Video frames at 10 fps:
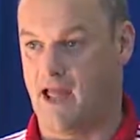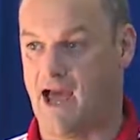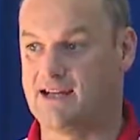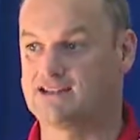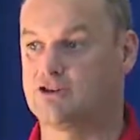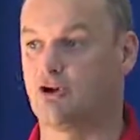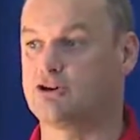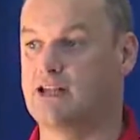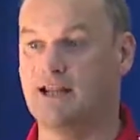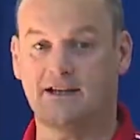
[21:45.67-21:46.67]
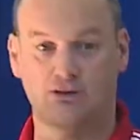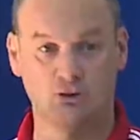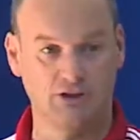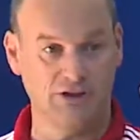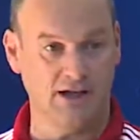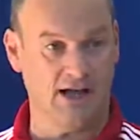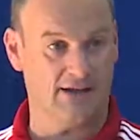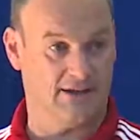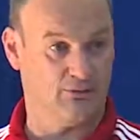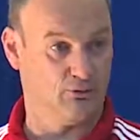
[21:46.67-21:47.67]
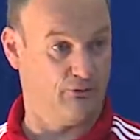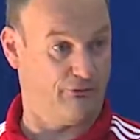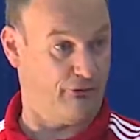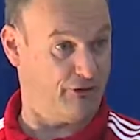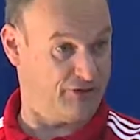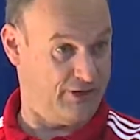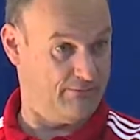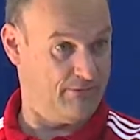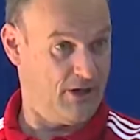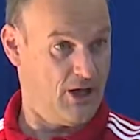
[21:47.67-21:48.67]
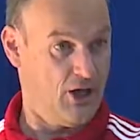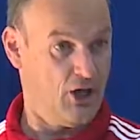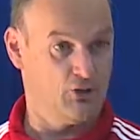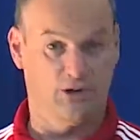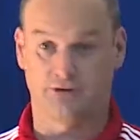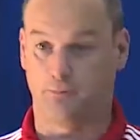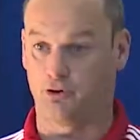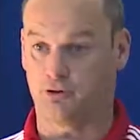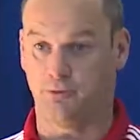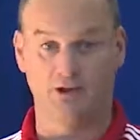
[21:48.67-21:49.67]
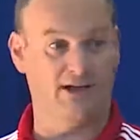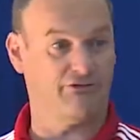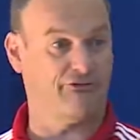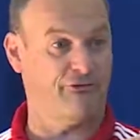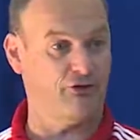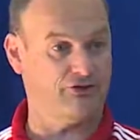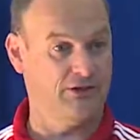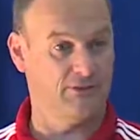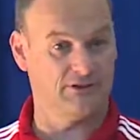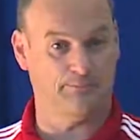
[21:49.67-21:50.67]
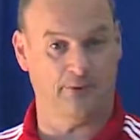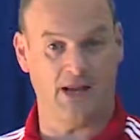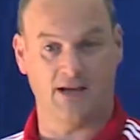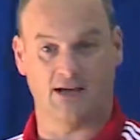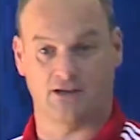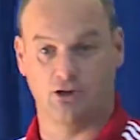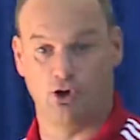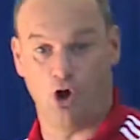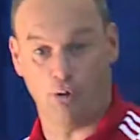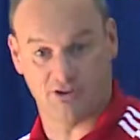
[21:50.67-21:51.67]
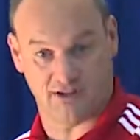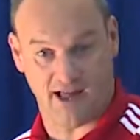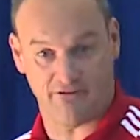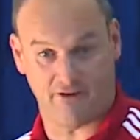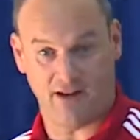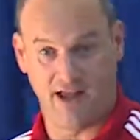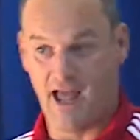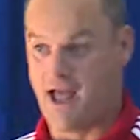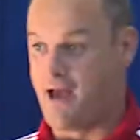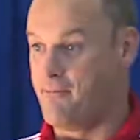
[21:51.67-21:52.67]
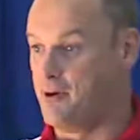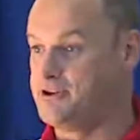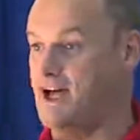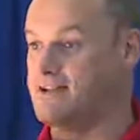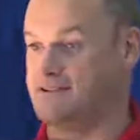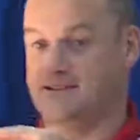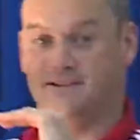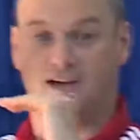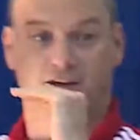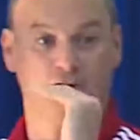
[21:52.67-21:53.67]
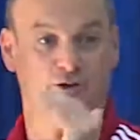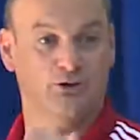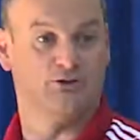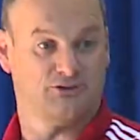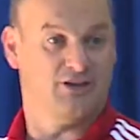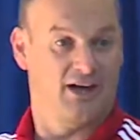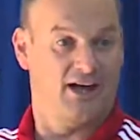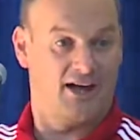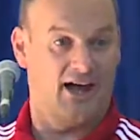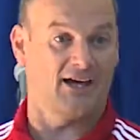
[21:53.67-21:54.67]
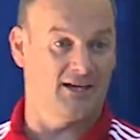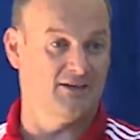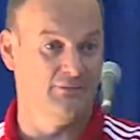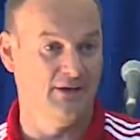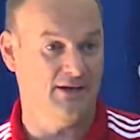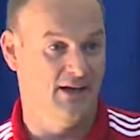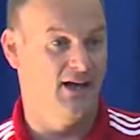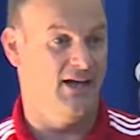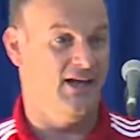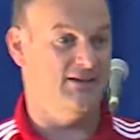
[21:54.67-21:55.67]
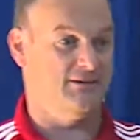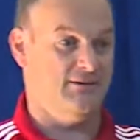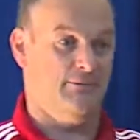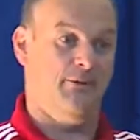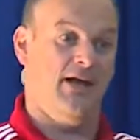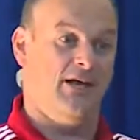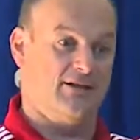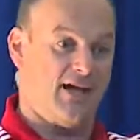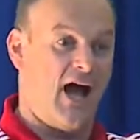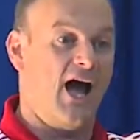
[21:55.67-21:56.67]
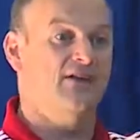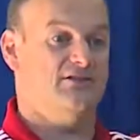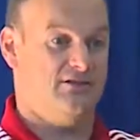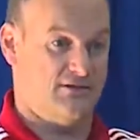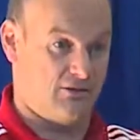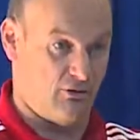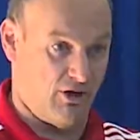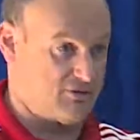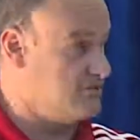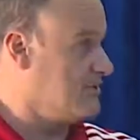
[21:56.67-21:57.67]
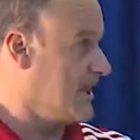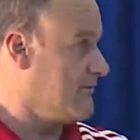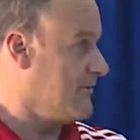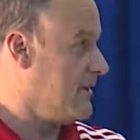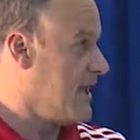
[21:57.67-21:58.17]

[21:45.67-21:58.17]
And it's not linked to the A team, to the first team. So it's possible that the first team is playing at the lowest level, but that the youth academy is playing at the highest grassroots level.